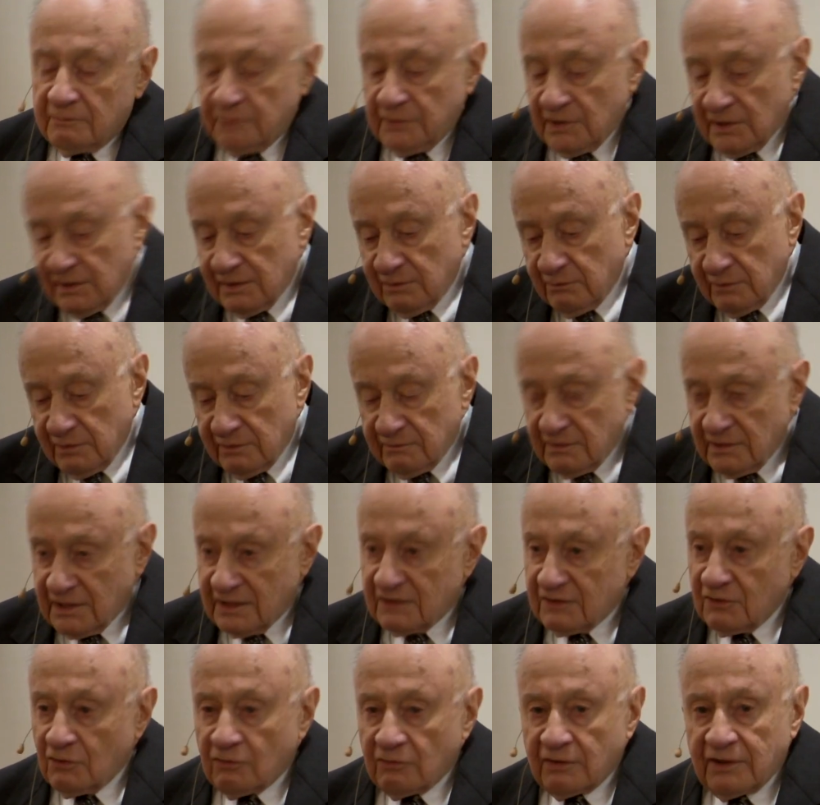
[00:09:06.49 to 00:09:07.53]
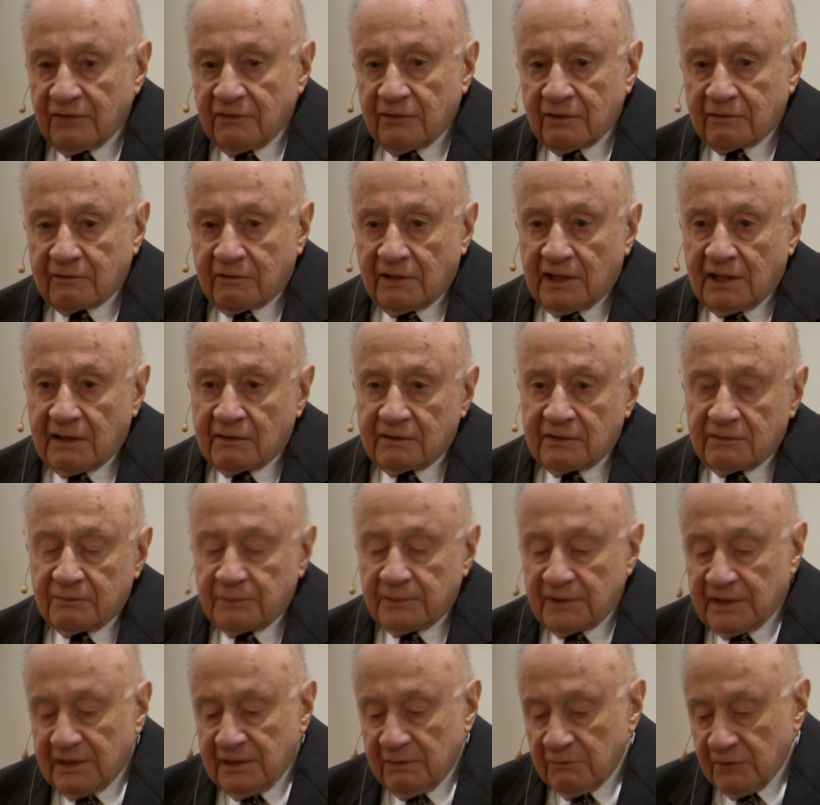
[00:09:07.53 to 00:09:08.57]
and Billy was ignoring the crowd and
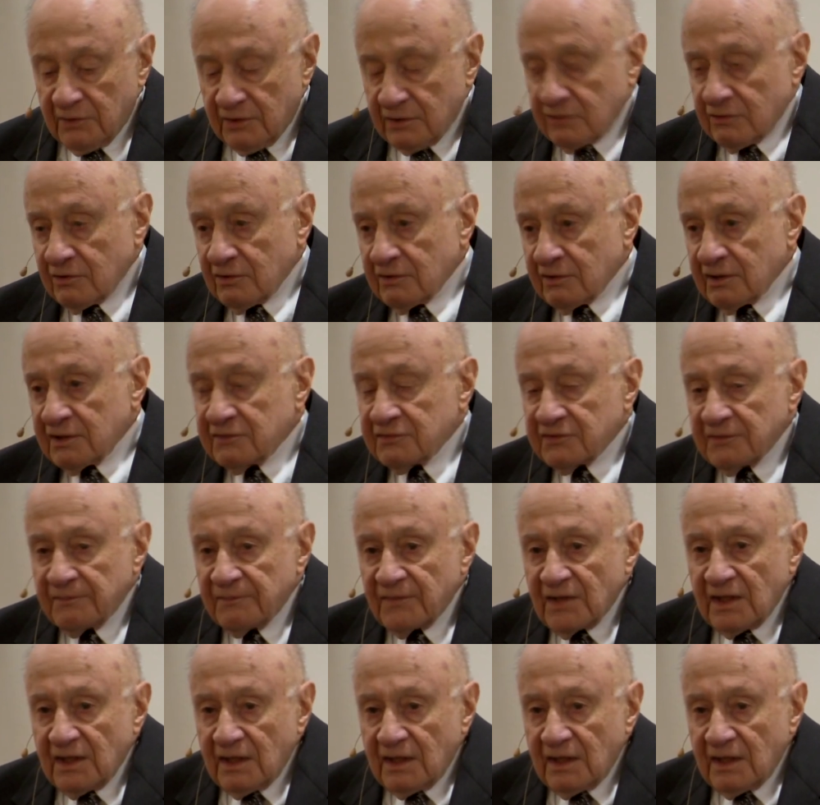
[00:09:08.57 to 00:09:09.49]
playing with the toys.